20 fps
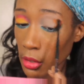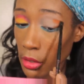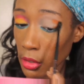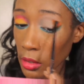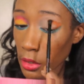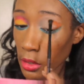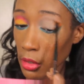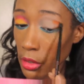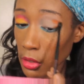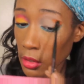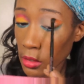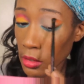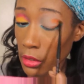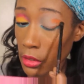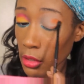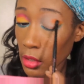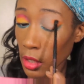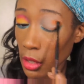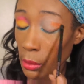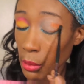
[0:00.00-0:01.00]
And then,
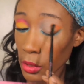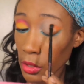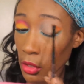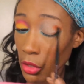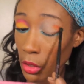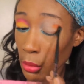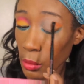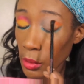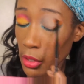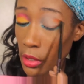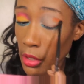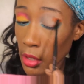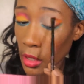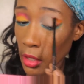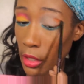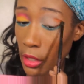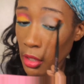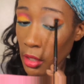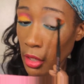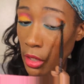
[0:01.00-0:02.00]
because I'd put the Urban
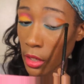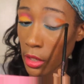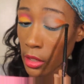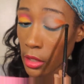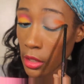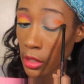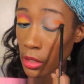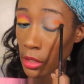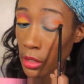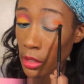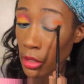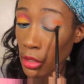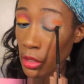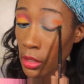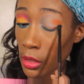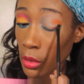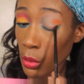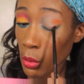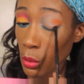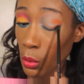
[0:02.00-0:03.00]
Decay, like,
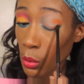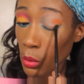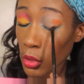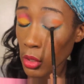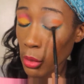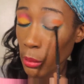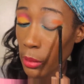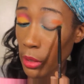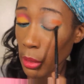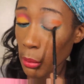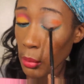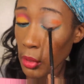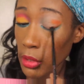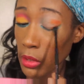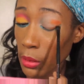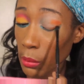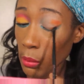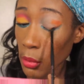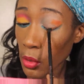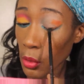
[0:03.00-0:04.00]
really
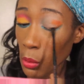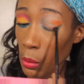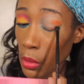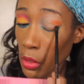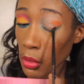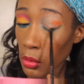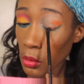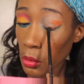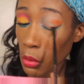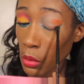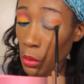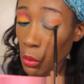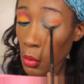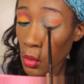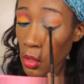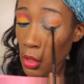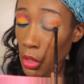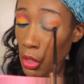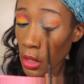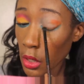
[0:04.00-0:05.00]
pigmented blue pencil on the
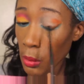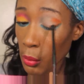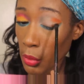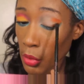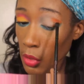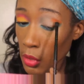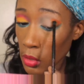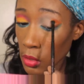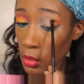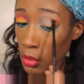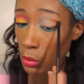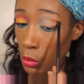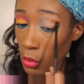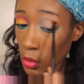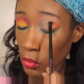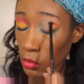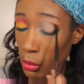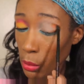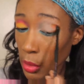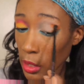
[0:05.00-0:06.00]
waterline, but this is
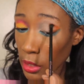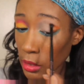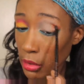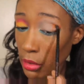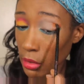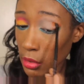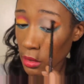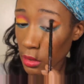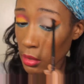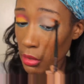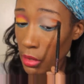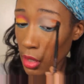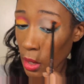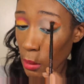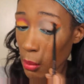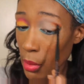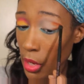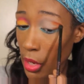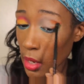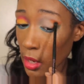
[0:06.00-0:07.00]
one from Essence, and it's
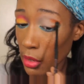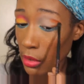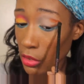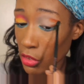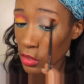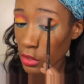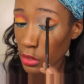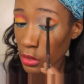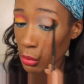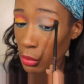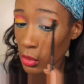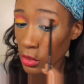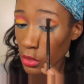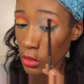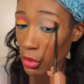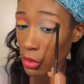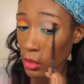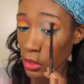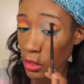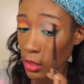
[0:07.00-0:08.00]
not bad, it's just it was
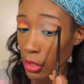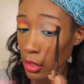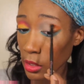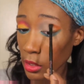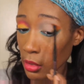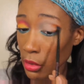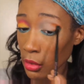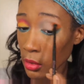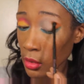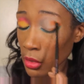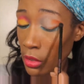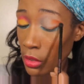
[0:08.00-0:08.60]
dull because I didn't,